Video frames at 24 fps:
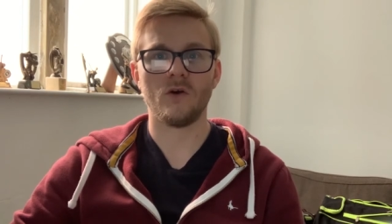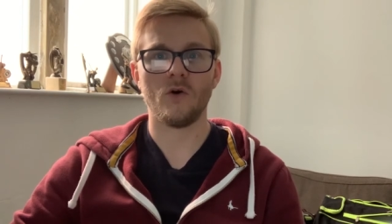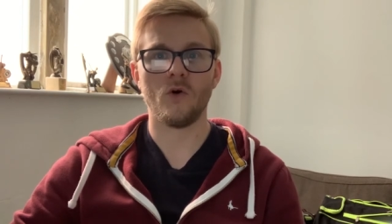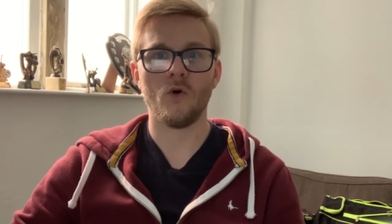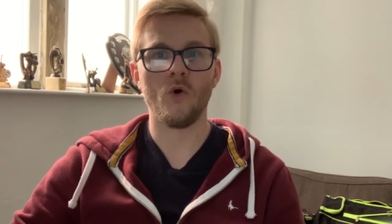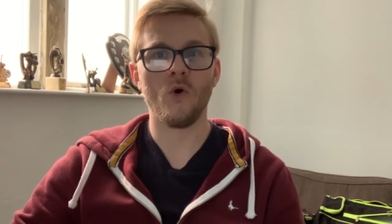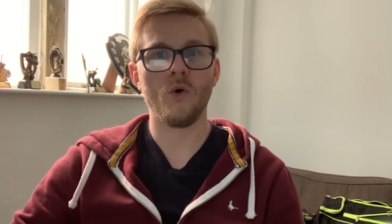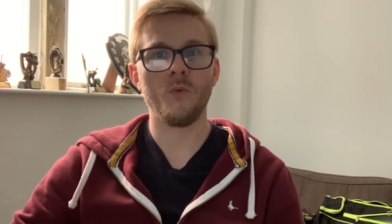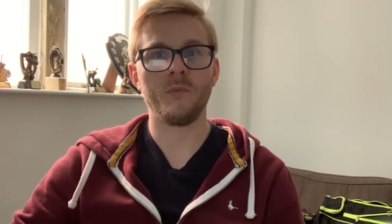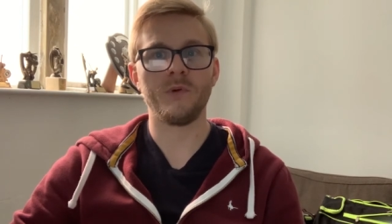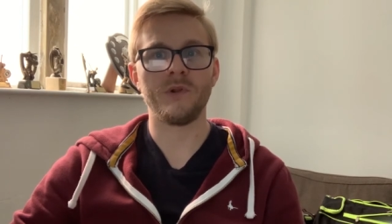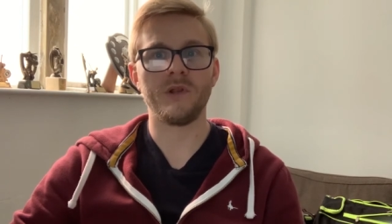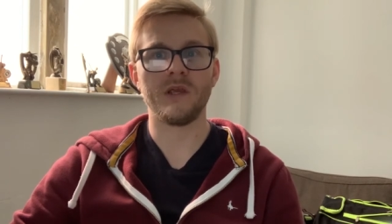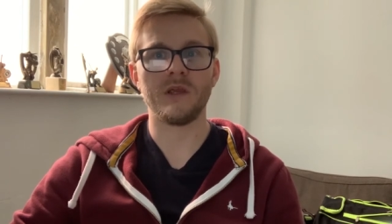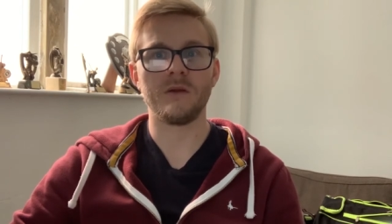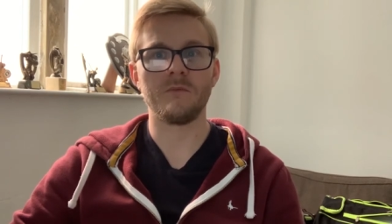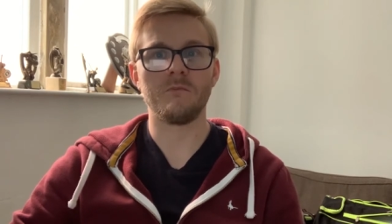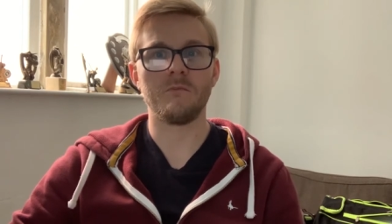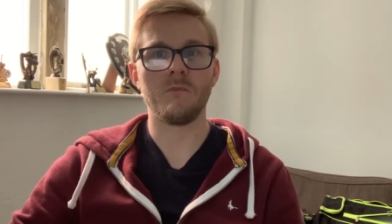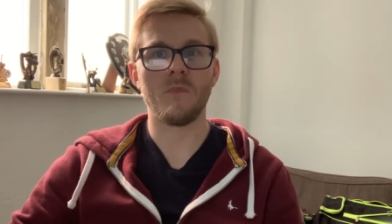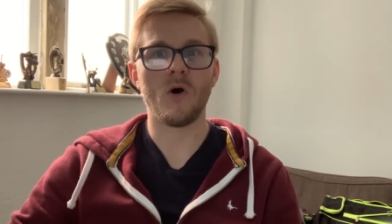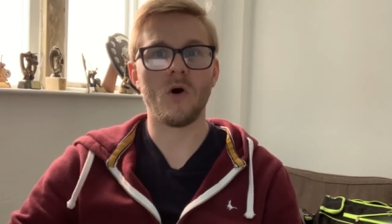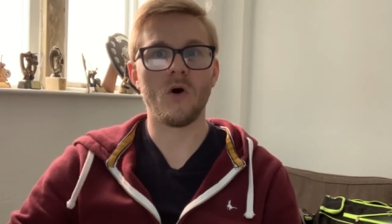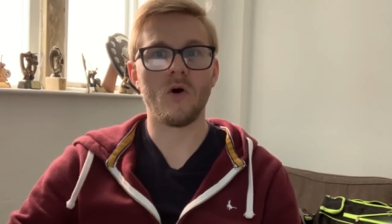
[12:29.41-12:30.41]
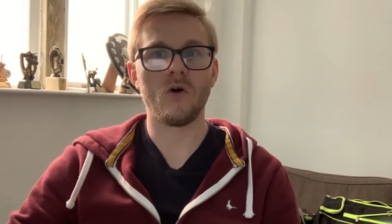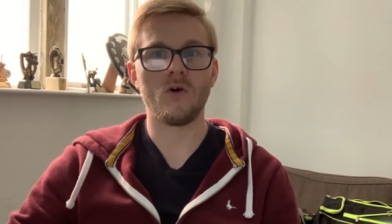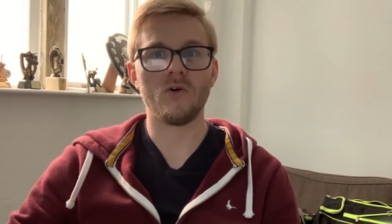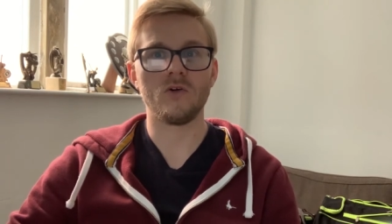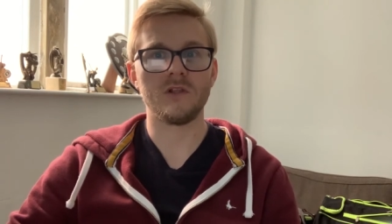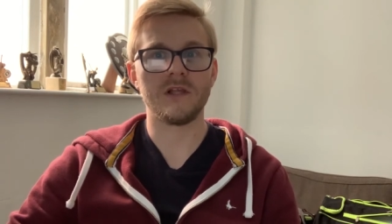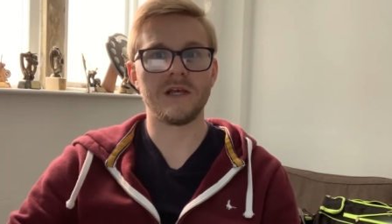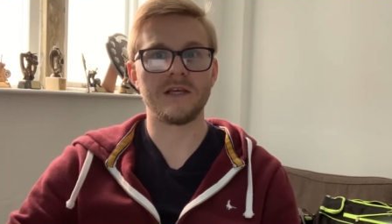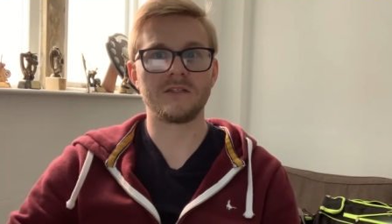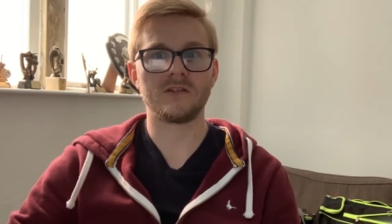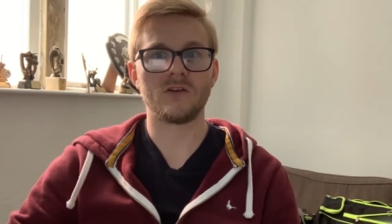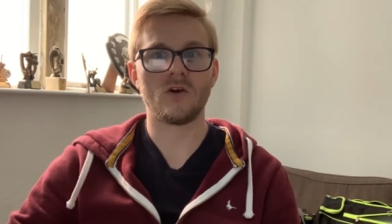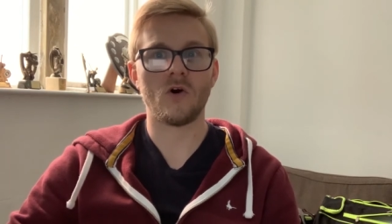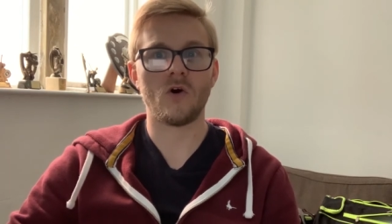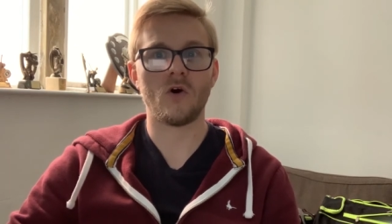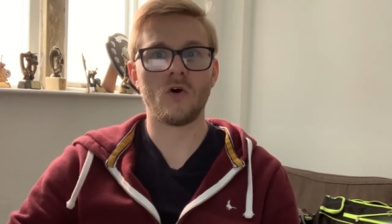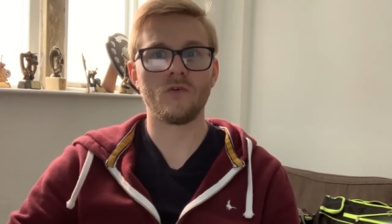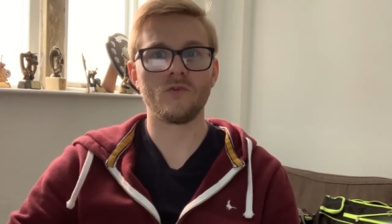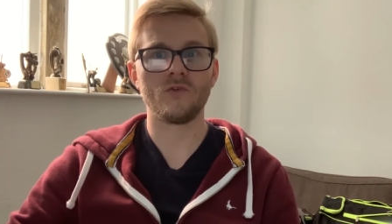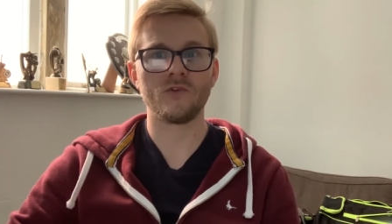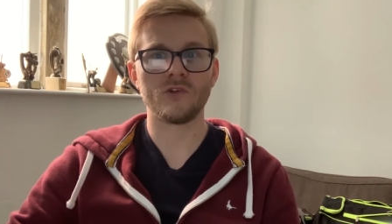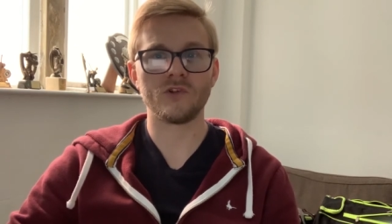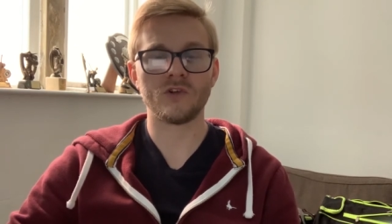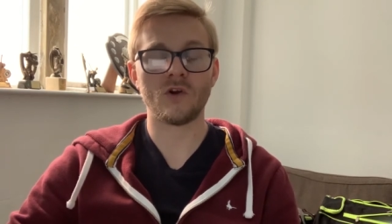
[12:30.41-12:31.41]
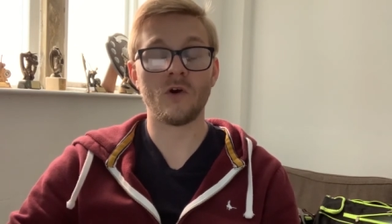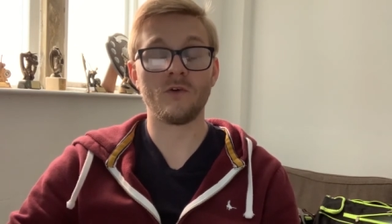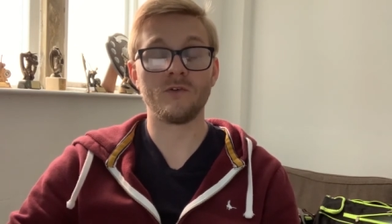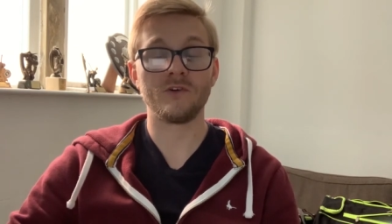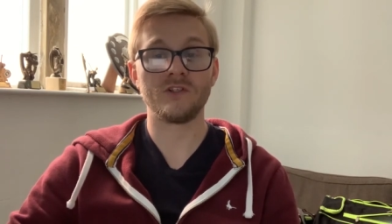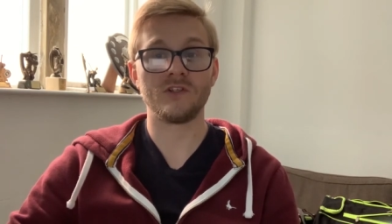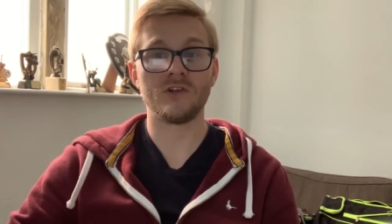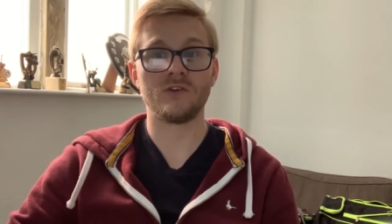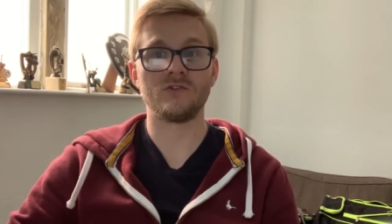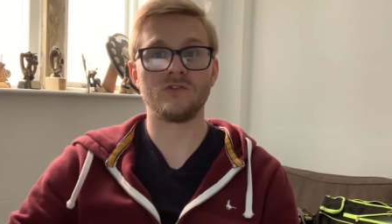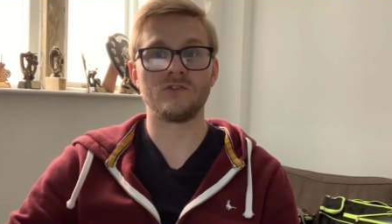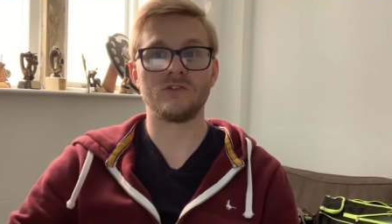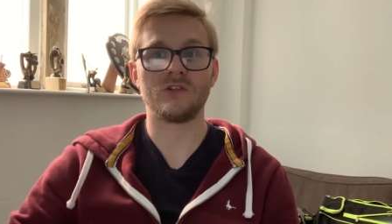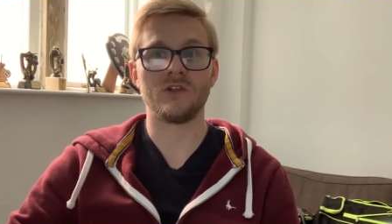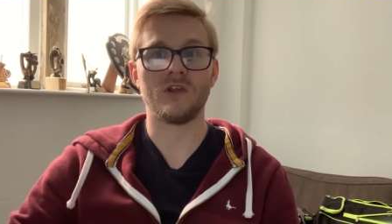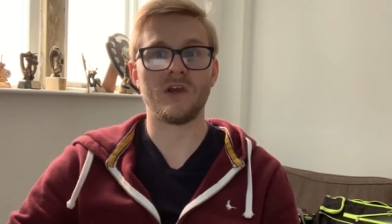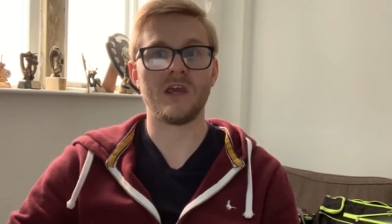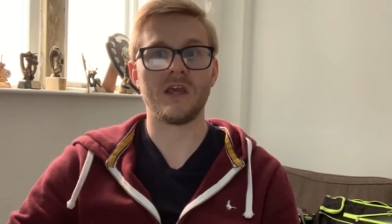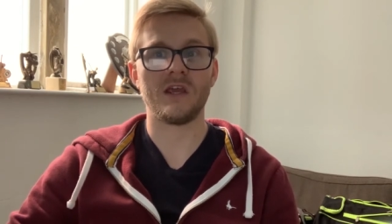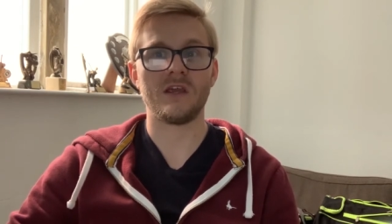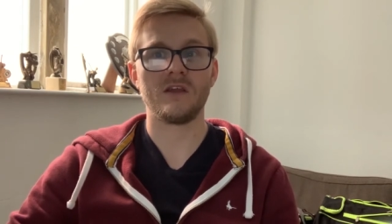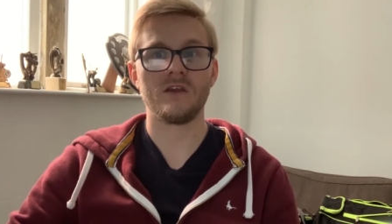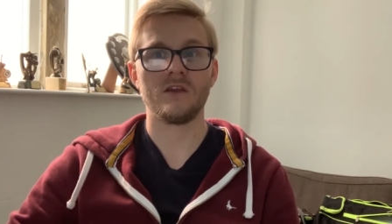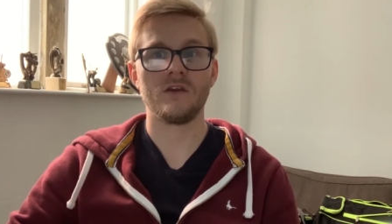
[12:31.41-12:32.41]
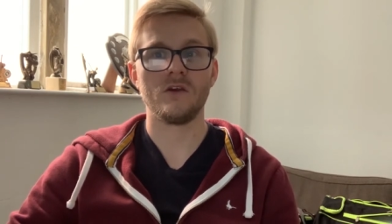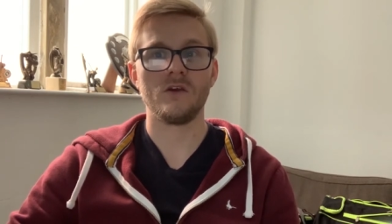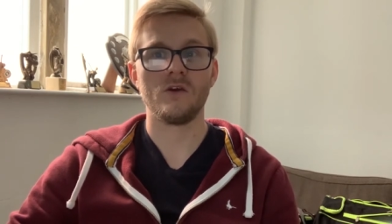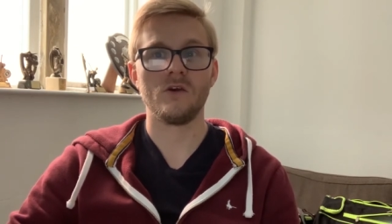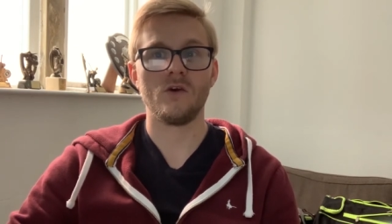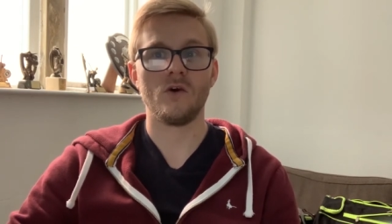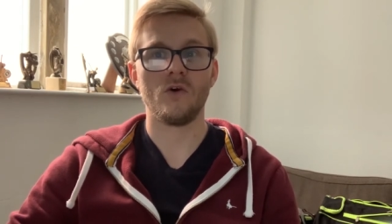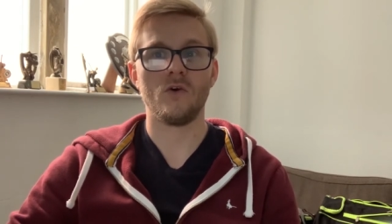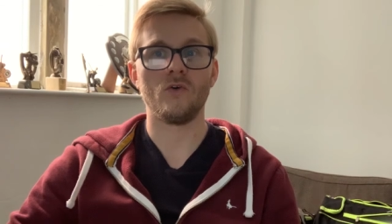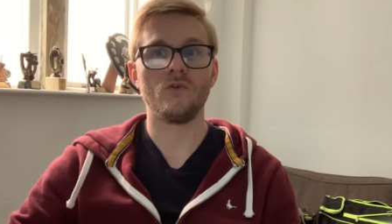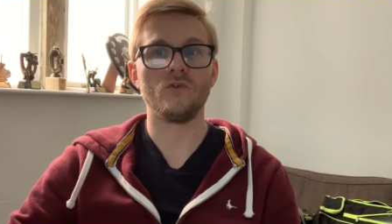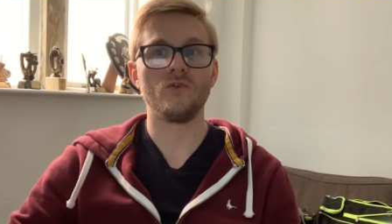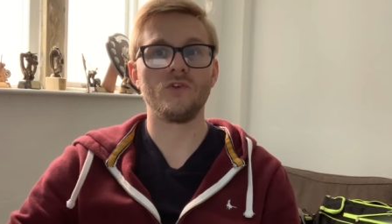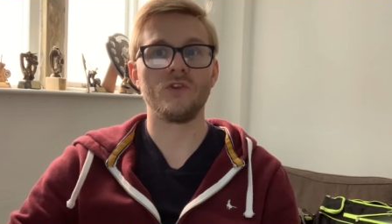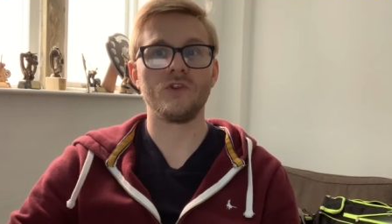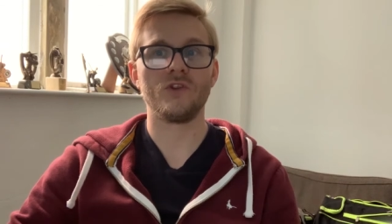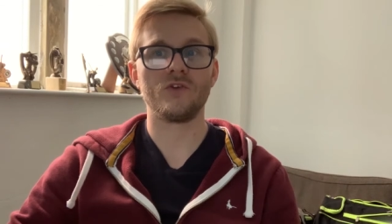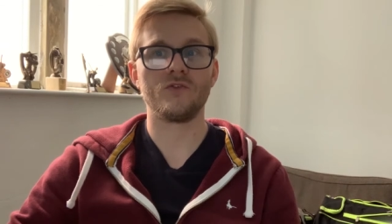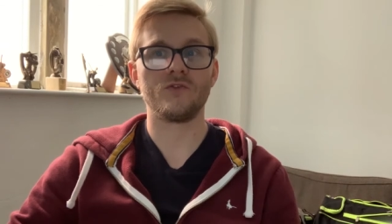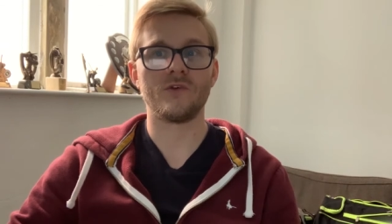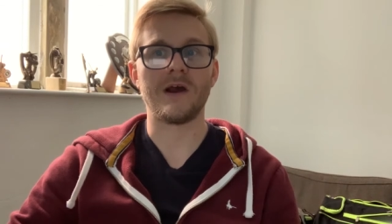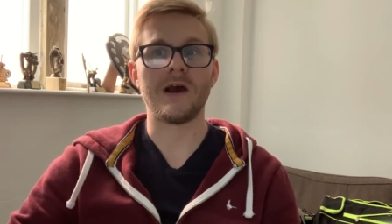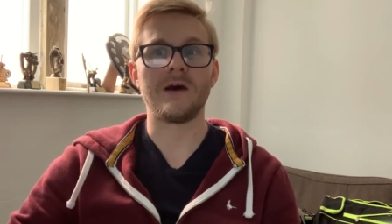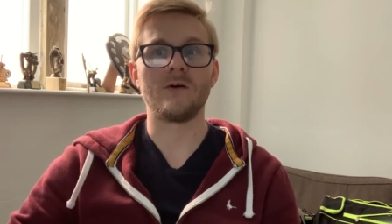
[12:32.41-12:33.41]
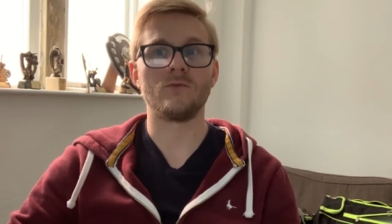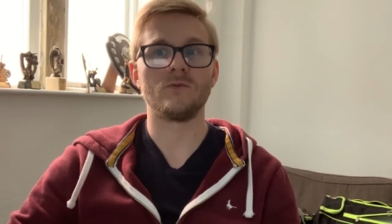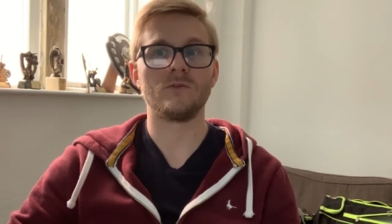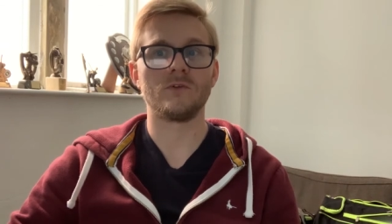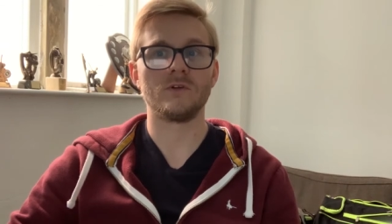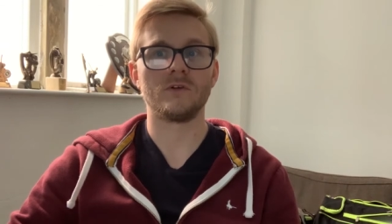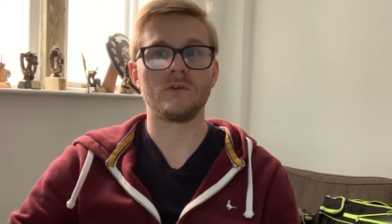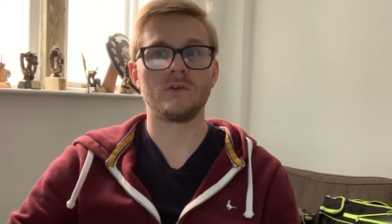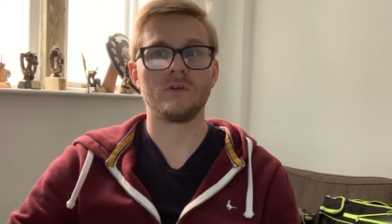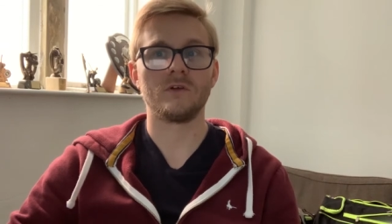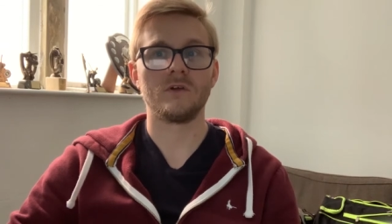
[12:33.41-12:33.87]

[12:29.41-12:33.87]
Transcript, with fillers: opening more or less horizontally under the ground,